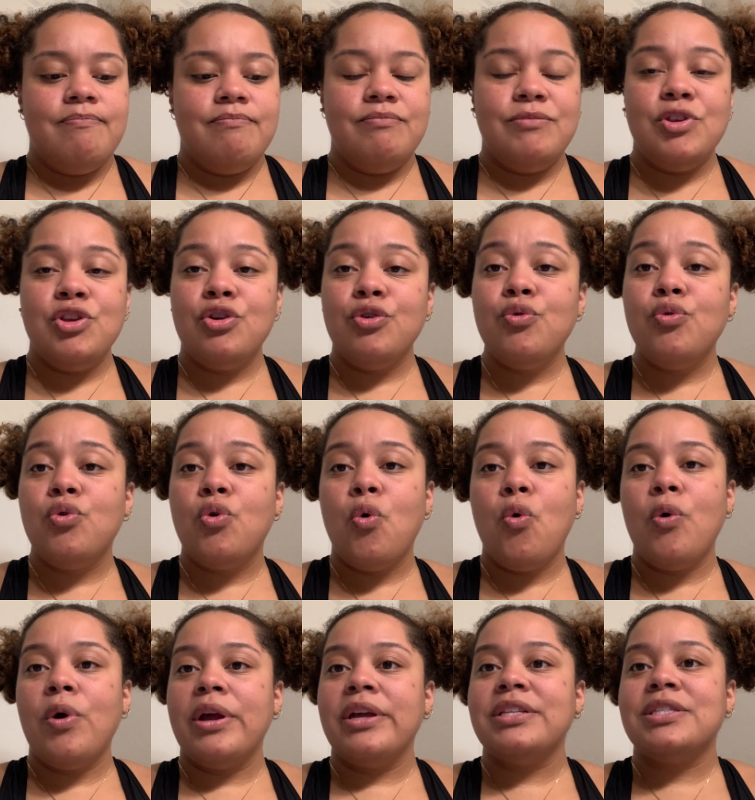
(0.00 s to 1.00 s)
you
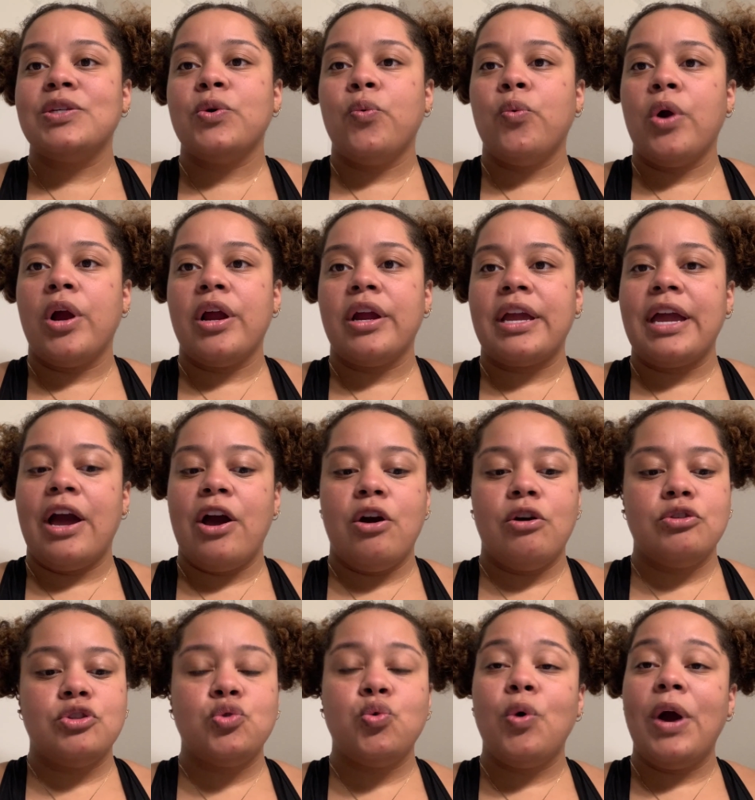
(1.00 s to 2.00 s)
going to work
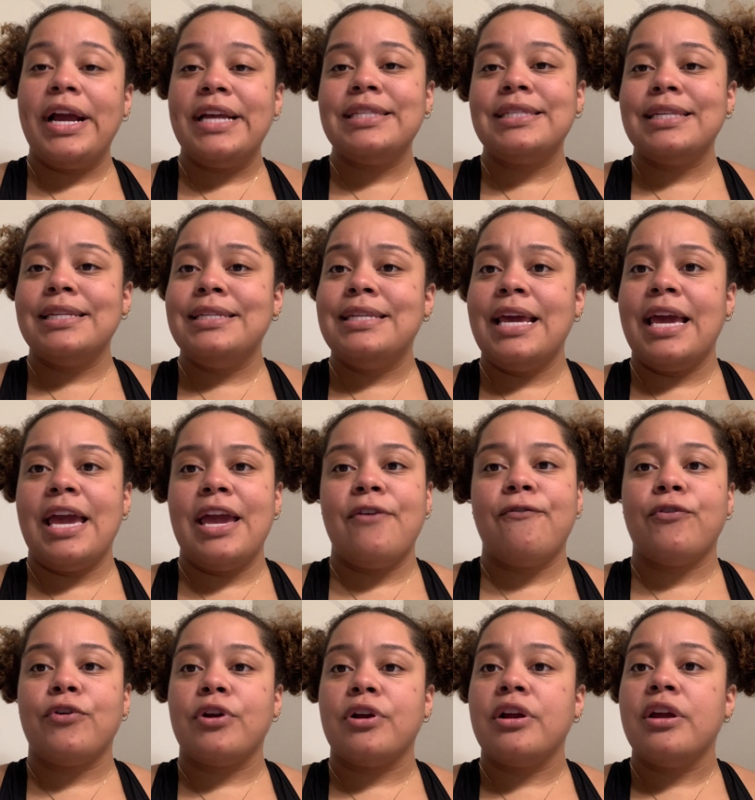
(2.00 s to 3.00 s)
out twice a day
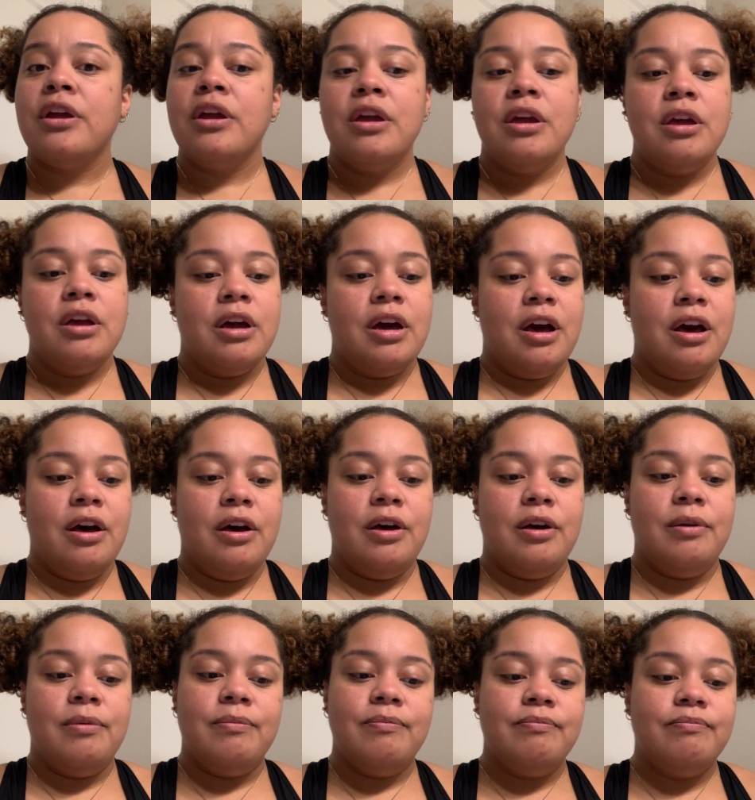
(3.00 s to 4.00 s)
for
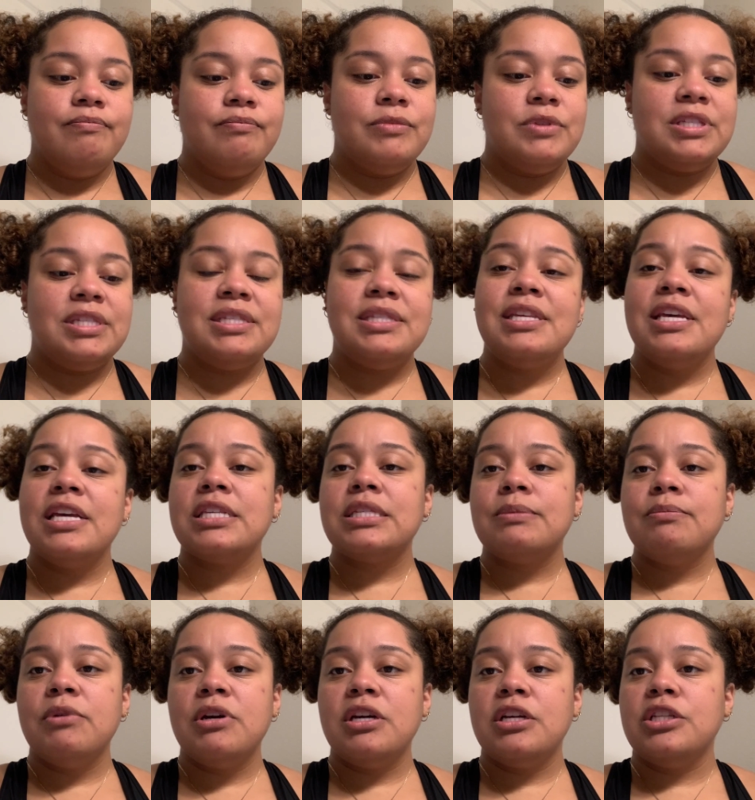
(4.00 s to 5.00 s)
6
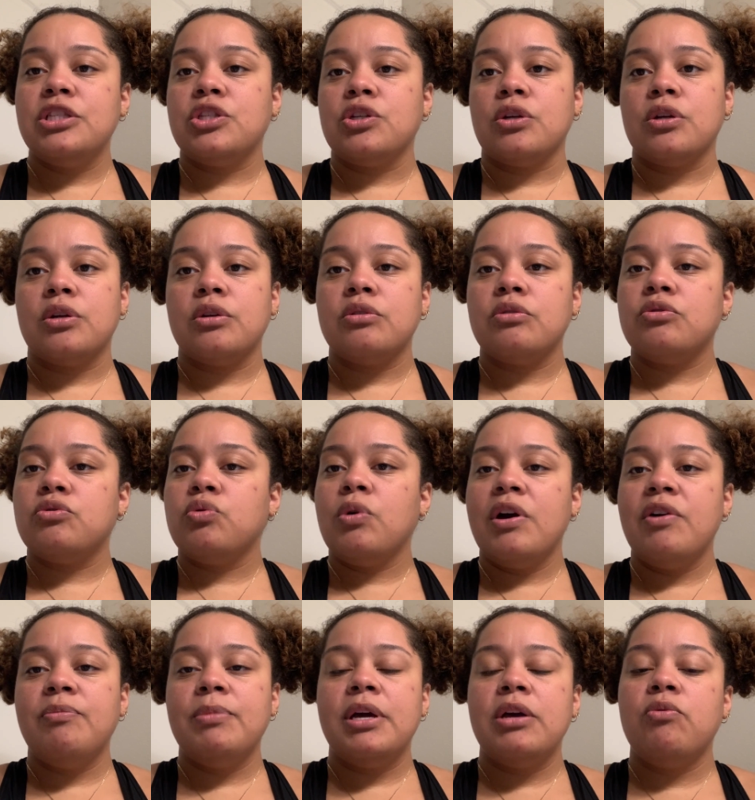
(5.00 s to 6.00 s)
months or
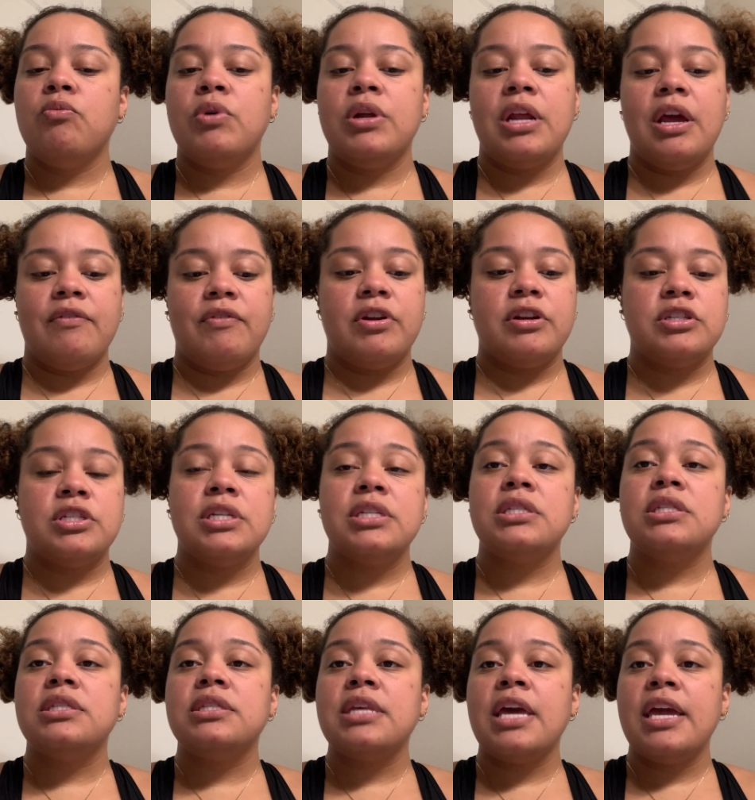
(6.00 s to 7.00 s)
12 months, whatever.
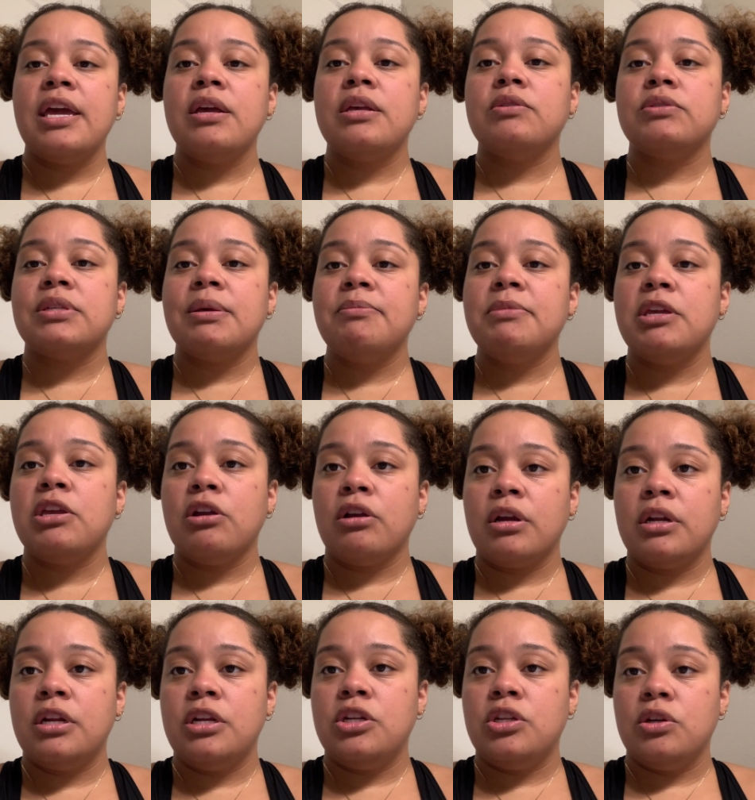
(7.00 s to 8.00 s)
Just say something you're
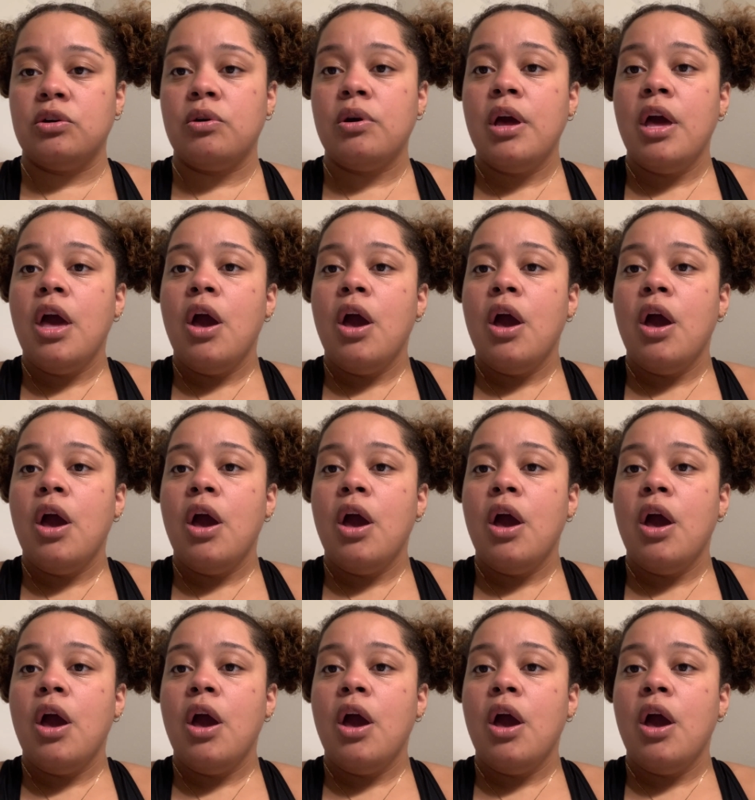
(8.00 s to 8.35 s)
going to do.